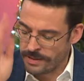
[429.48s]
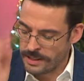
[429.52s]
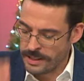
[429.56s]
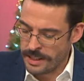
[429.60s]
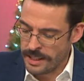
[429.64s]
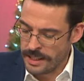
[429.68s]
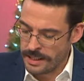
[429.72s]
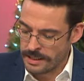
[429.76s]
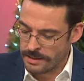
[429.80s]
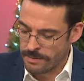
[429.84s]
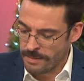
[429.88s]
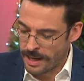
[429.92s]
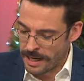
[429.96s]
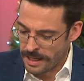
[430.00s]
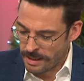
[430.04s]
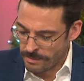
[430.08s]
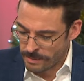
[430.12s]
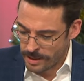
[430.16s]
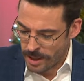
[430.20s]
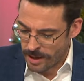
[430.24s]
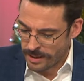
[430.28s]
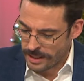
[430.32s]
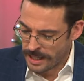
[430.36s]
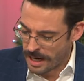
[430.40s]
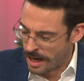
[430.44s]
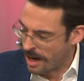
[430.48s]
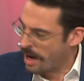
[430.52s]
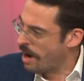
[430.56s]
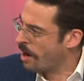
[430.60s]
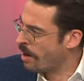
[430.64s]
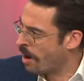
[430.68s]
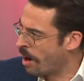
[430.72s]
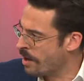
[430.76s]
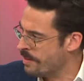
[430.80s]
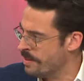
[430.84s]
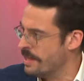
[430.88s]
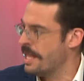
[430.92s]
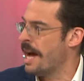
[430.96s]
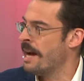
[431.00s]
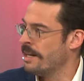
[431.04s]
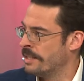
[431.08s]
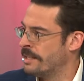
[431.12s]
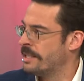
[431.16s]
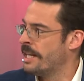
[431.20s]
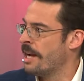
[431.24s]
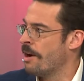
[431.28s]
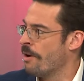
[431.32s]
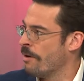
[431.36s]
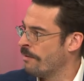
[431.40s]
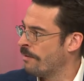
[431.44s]
for years about him going out. I'm
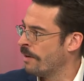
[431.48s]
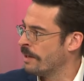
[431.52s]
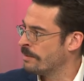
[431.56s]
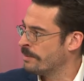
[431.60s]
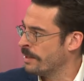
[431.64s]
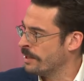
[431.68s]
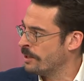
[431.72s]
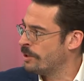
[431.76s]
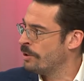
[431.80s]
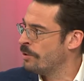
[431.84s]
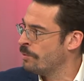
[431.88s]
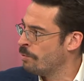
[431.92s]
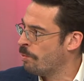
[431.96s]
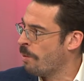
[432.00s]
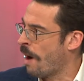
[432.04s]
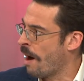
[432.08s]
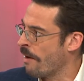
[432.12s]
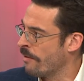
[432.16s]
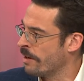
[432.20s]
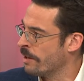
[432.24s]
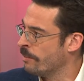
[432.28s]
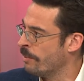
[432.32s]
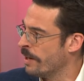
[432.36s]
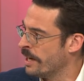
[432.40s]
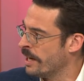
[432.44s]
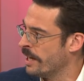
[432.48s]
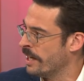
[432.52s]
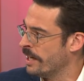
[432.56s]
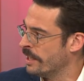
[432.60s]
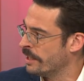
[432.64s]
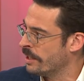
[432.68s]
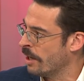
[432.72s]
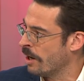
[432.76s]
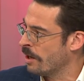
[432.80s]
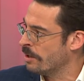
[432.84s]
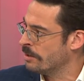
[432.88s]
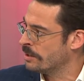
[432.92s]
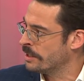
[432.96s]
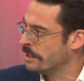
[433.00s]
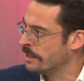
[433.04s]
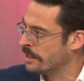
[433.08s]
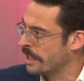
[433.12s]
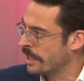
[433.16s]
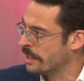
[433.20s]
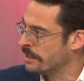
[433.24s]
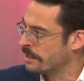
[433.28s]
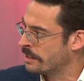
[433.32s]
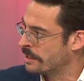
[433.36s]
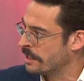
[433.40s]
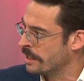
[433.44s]
not terrified. now. do you worry when he goes and
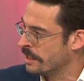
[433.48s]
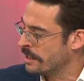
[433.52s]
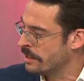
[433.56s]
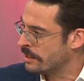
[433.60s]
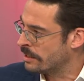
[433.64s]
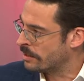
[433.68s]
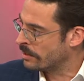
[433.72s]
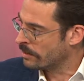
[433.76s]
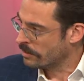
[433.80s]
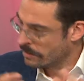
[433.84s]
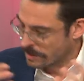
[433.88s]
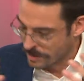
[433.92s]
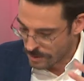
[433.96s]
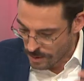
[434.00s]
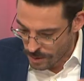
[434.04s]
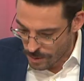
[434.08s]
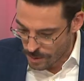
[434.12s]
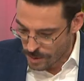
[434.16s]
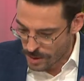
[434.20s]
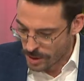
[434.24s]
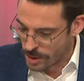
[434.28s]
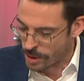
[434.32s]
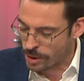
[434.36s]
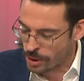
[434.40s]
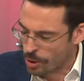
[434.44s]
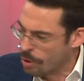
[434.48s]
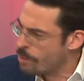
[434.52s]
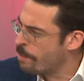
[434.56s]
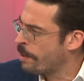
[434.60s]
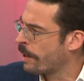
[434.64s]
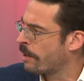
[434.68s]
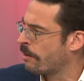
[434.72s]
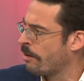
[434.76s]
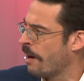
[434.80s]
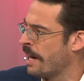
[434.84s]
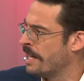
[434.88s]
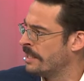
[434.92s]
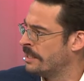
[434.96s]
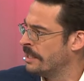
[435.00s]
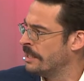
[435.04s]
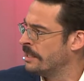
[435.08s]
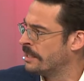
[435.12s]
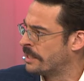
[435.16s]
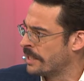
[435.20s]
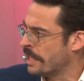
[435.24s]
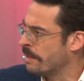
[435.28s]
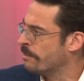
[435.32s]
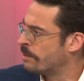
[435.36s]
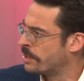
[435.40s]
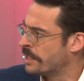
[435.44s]
does these super crazy
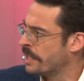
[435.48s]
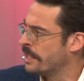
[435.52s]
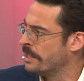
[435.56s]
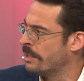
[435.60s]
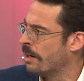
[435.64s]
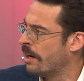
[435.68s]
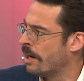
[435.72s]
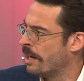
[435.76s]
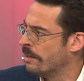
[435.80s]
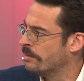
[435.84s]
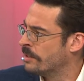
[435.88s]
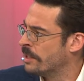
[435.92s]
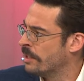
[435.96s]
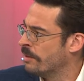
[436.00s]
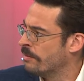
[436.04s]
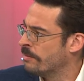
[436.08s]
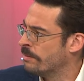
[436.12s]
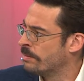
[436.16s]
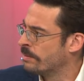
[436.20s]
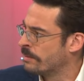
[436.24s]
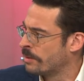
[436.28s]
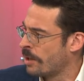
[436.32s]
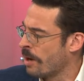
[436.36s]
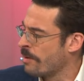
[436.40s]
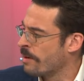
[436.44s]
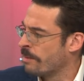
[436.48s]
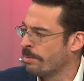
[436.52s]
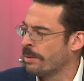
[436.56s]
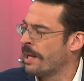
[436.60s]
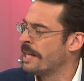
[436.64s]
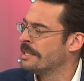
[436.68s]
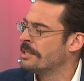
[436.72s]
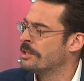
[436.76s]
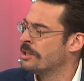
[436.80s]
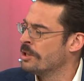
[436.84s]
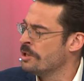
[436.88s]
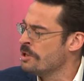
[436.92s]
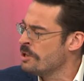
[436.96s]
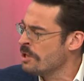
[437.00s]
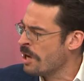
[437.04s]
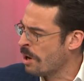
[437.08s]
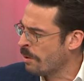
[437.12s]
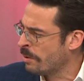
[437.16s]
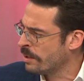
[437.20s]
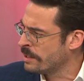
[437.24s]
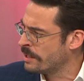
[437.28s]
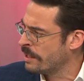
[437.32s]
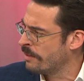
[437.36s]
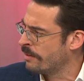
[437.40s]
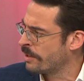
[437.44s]
deep sea dives that are going to places that no
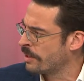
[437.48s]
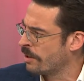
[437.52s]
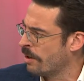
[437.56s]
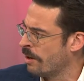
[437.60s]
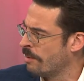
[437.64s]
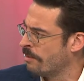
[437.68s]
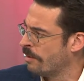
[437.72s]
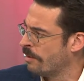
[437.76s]
one's ever gone